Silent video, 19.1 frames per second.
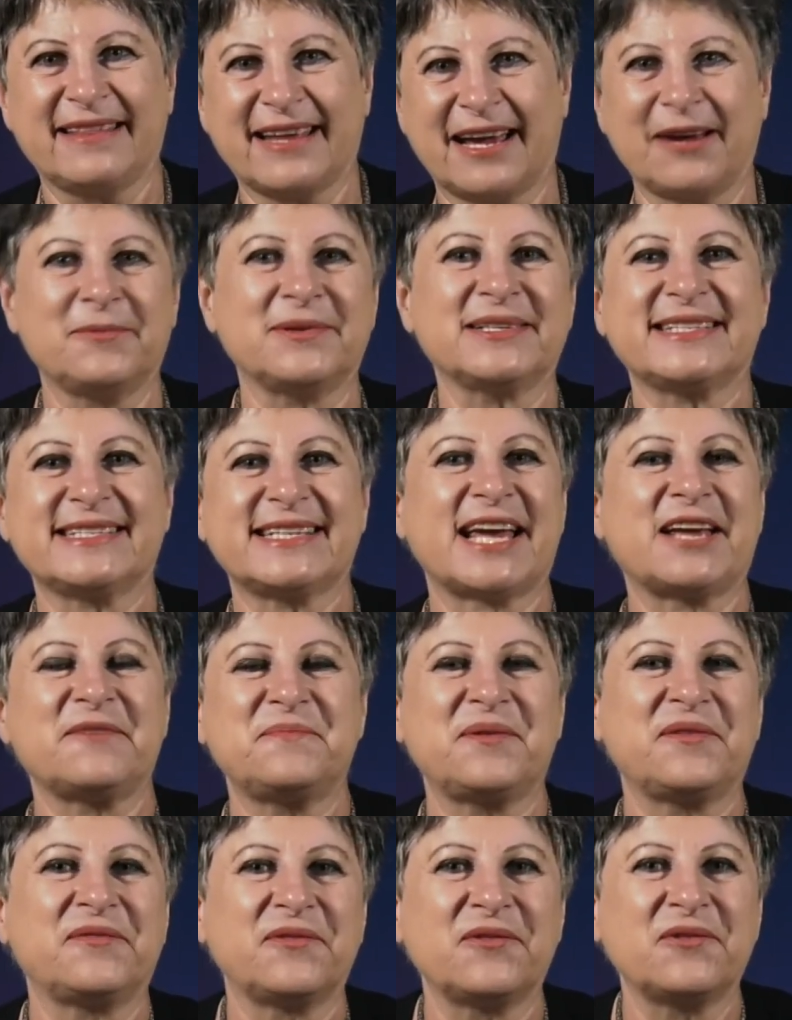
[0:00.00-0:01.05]
They will stand
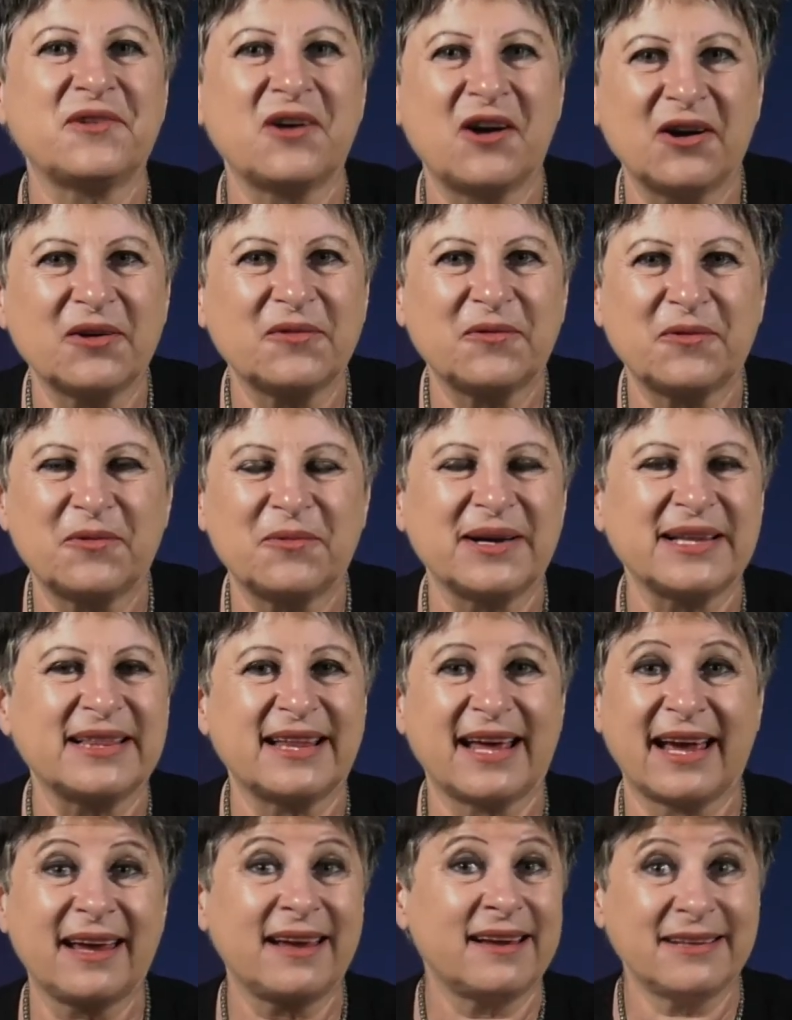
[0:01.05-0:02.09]
before God for what
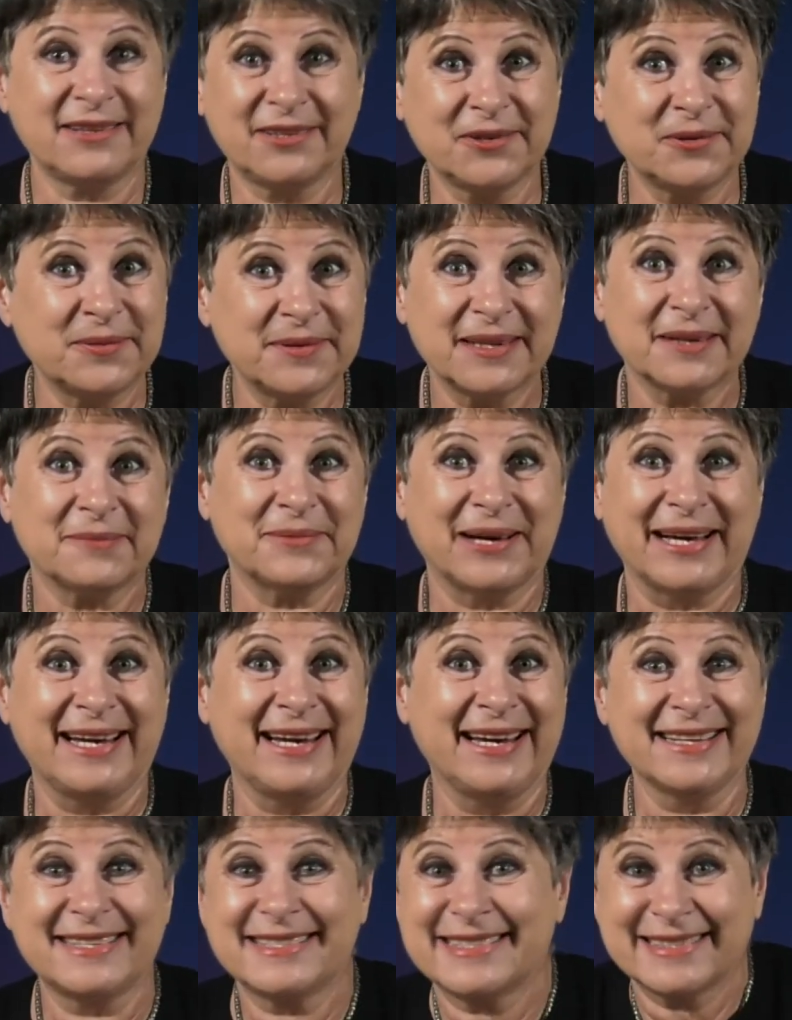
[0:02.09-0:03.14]
they do with the
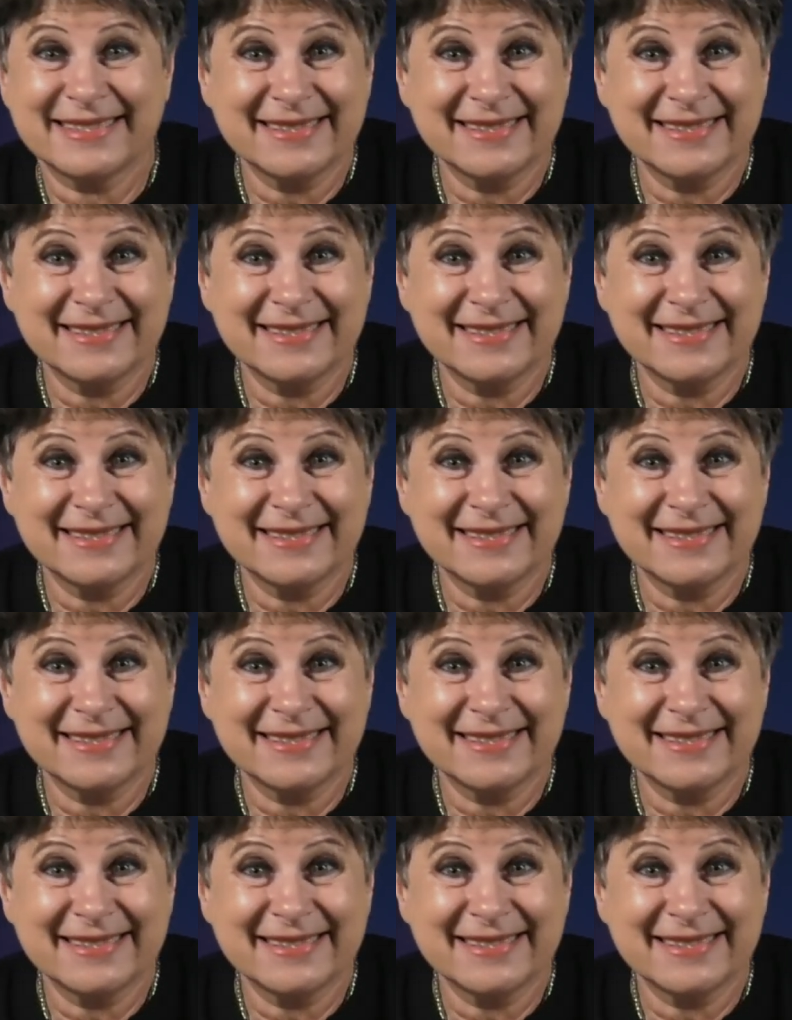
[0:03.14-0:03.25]
money.